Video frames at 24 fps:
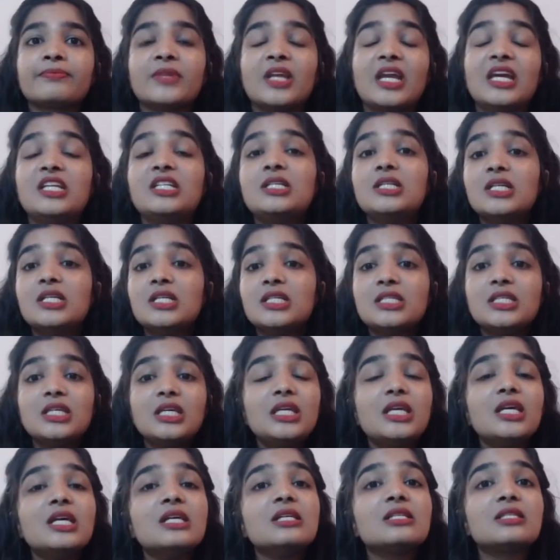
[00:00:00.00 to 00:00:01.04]
N T S
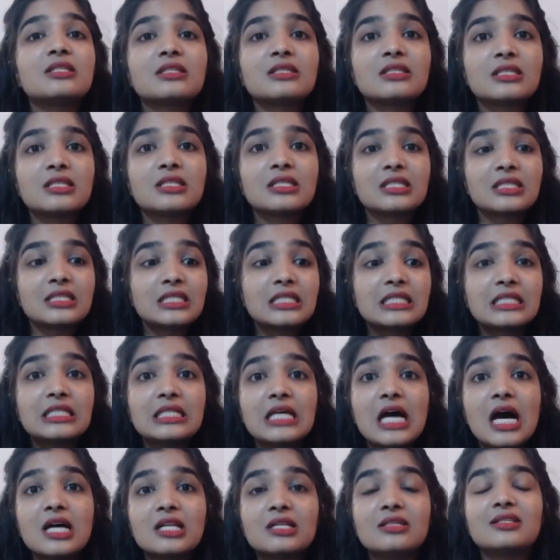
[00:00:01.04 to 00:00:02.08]
E, yes,
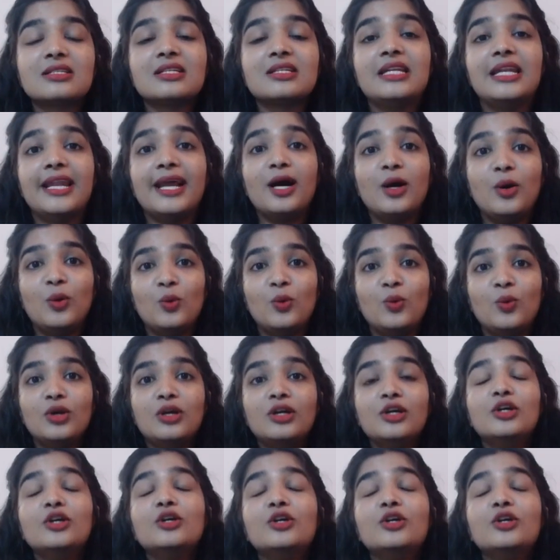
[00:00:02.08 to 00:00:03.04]
start now.